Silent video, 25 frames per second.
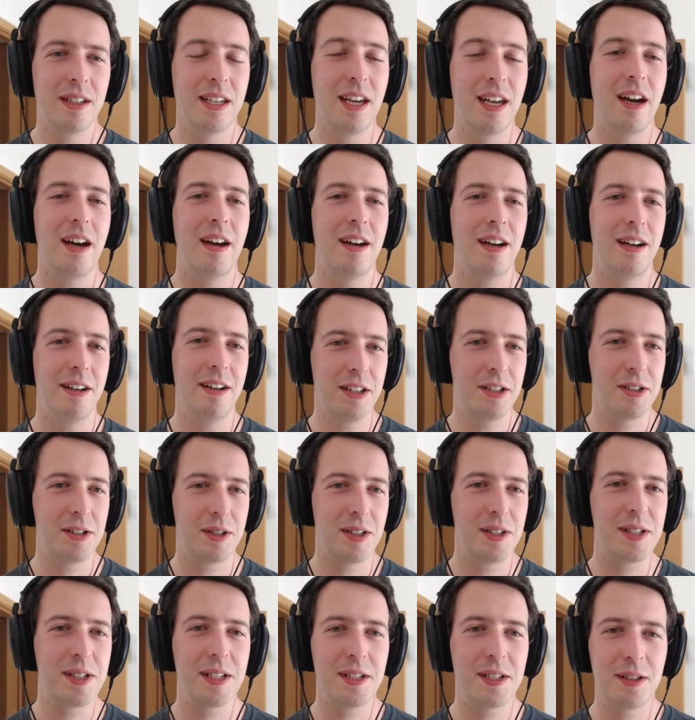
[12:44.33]
Yeah, yeah, this
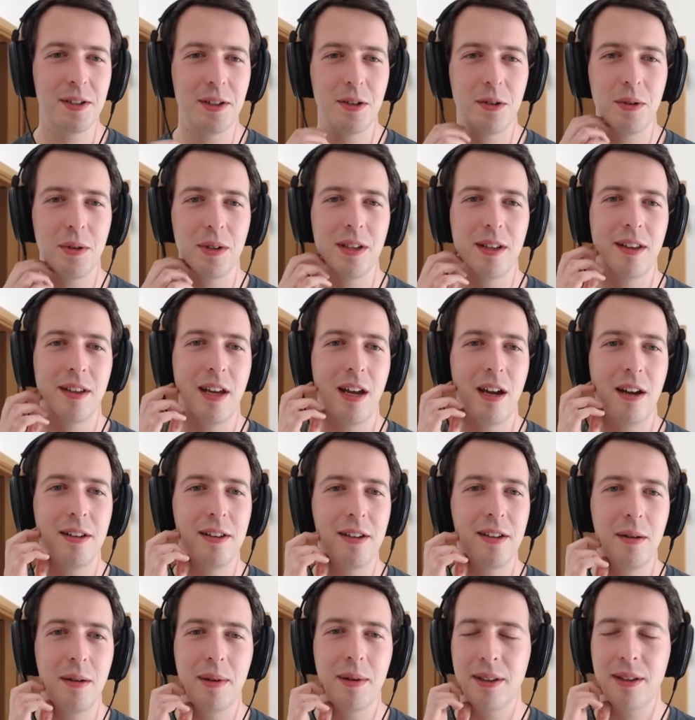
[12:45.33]
this is to do with the
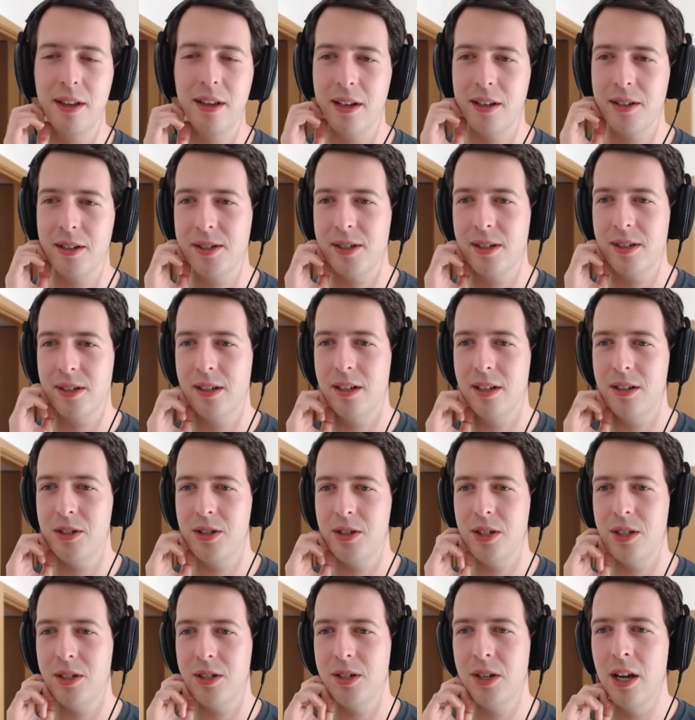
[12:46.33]
timing. Thanks, uh,
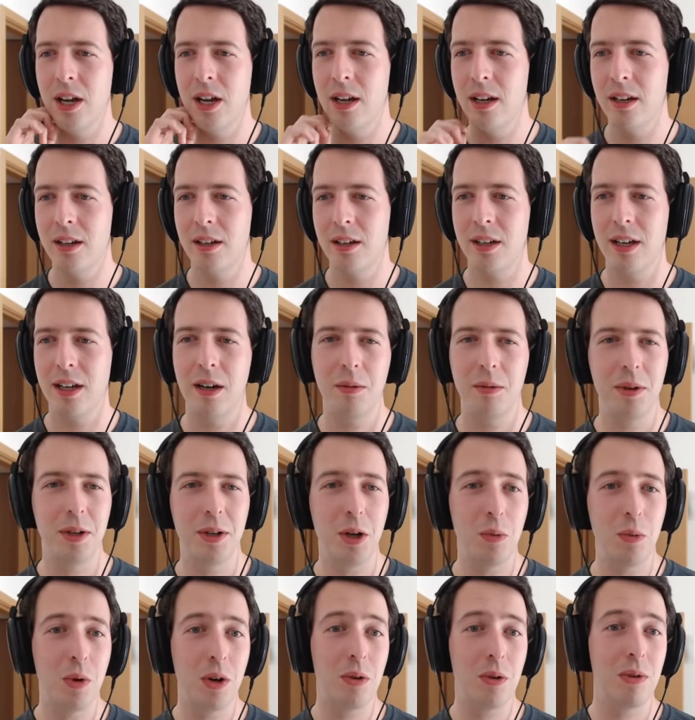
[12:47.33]
Ashish. Yeah, we
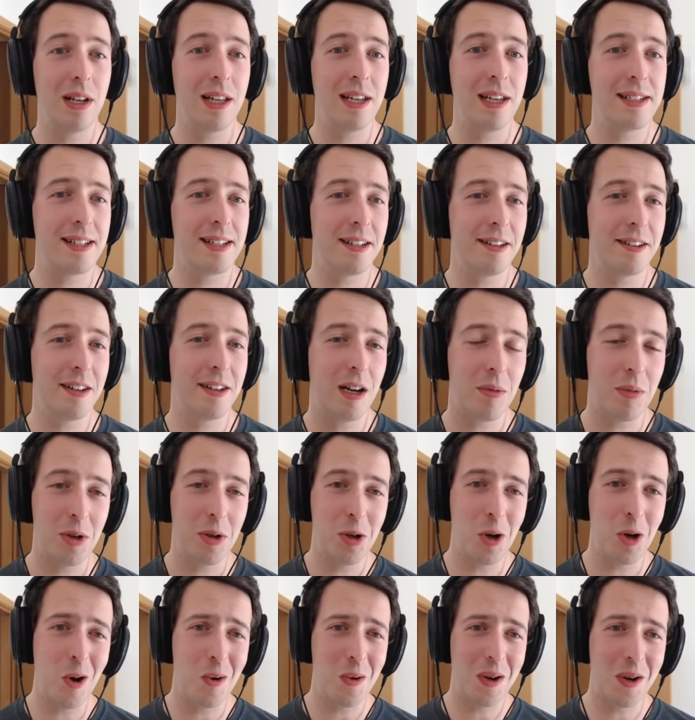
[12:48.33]
don't want to release in a time
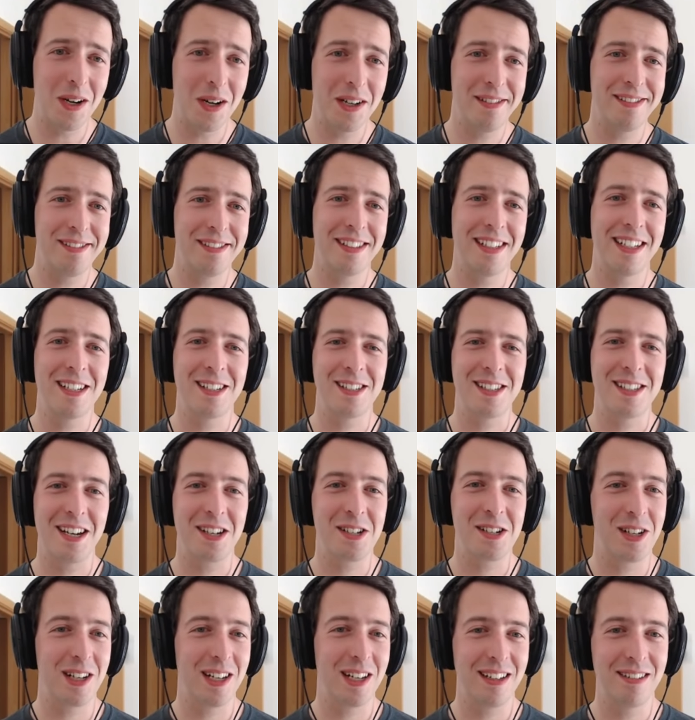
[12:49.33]
when no one is
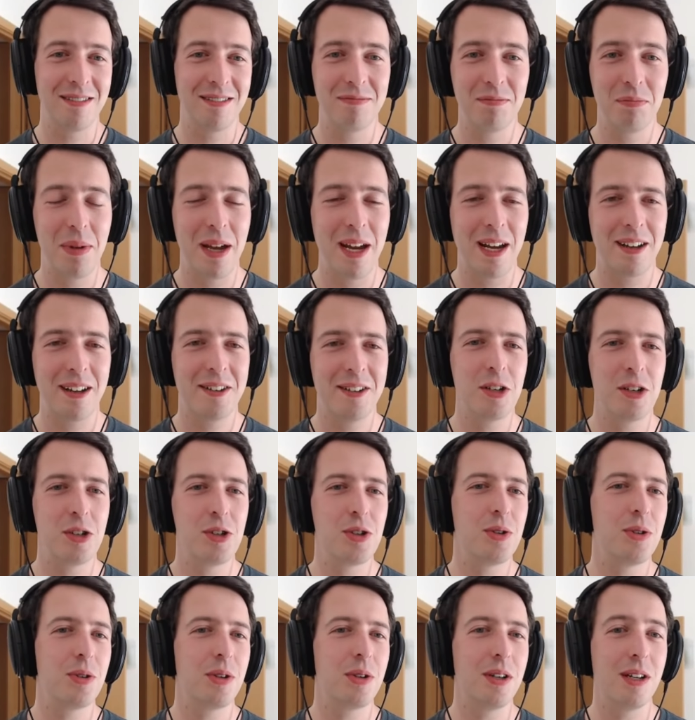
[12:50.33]
actually paying
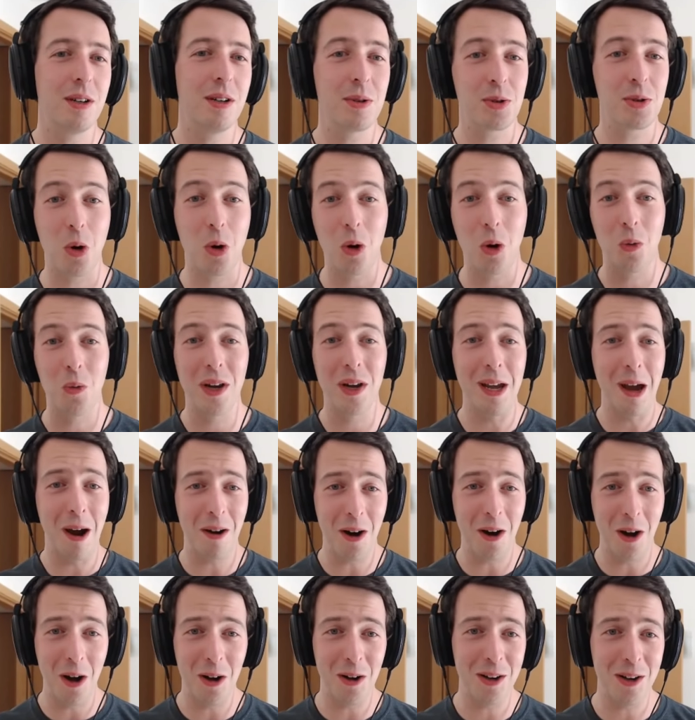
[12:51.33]
attention to the news, or we
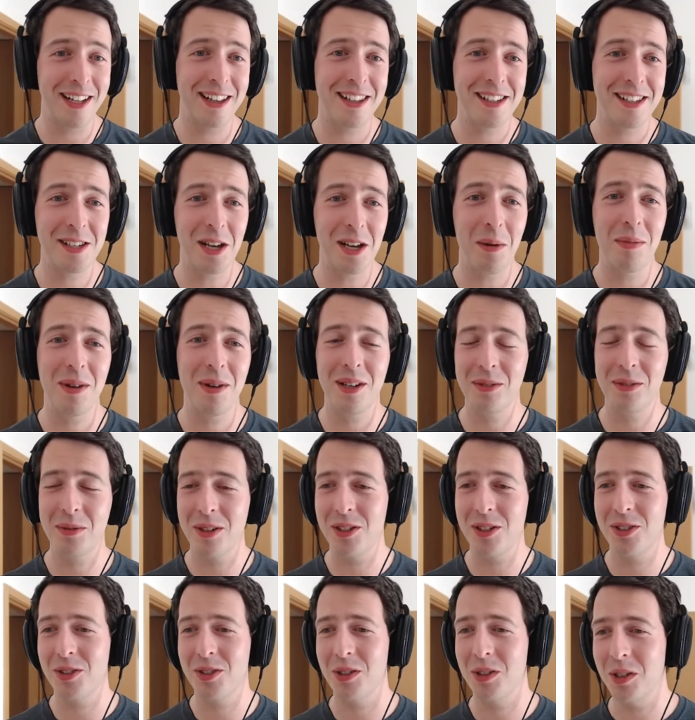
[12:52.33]
are all at the summit,
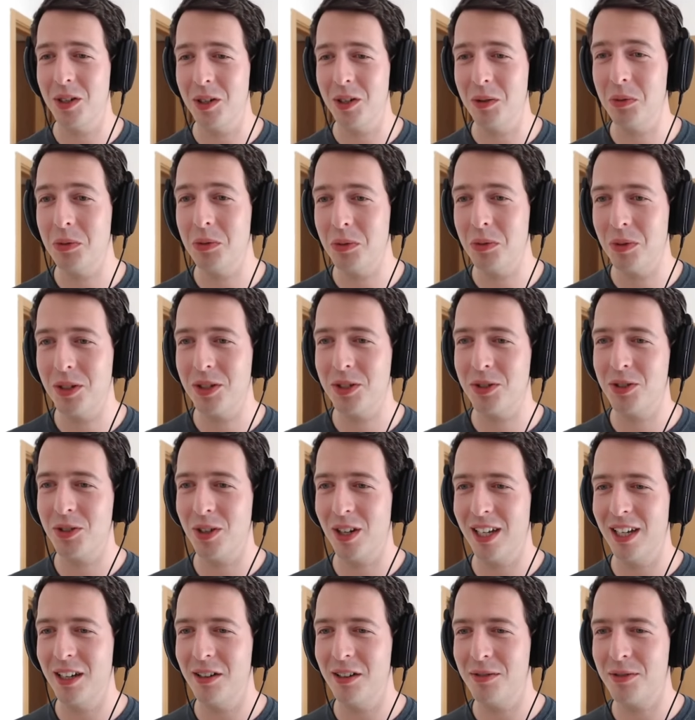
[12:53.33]
which uh, is
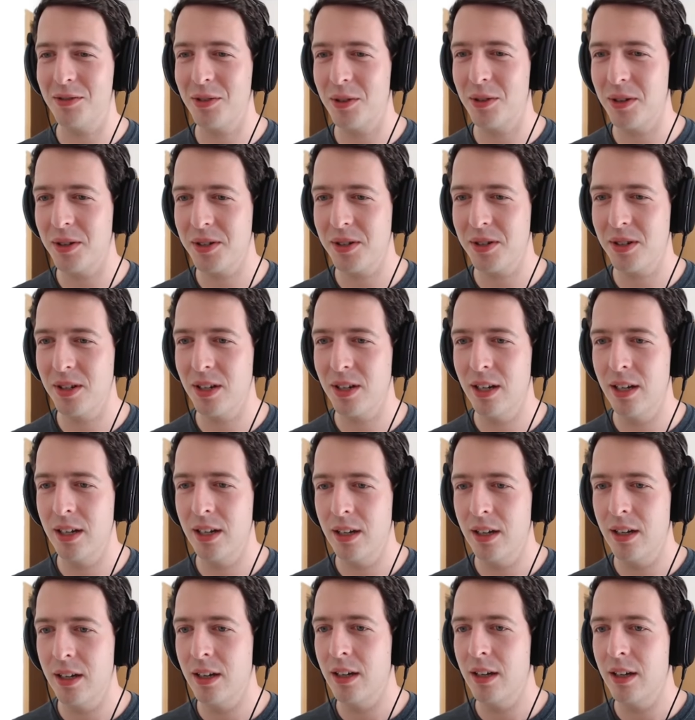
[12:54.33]
tricky, of course.
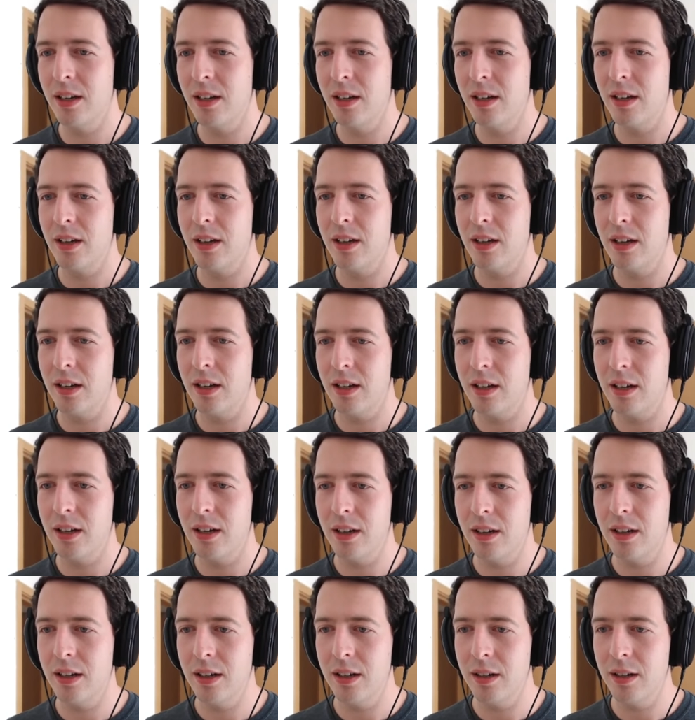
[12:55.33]

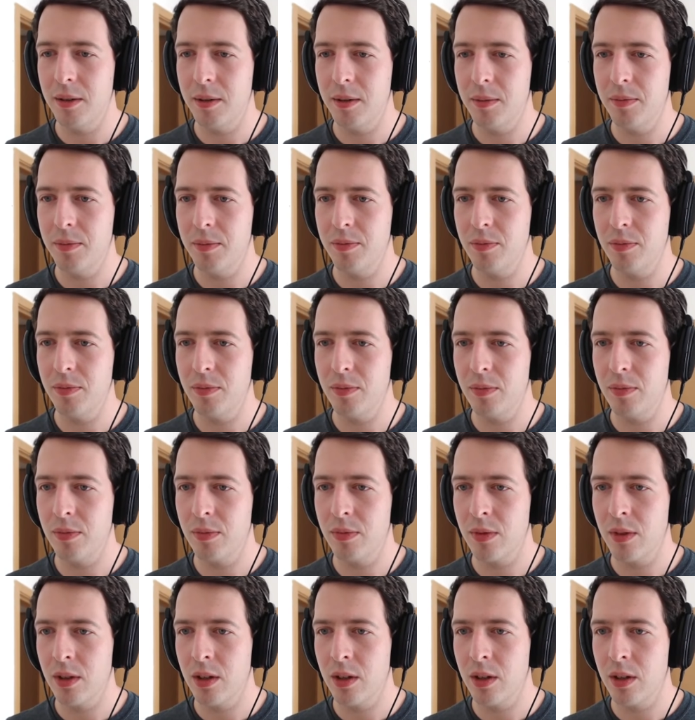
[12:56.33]
Um,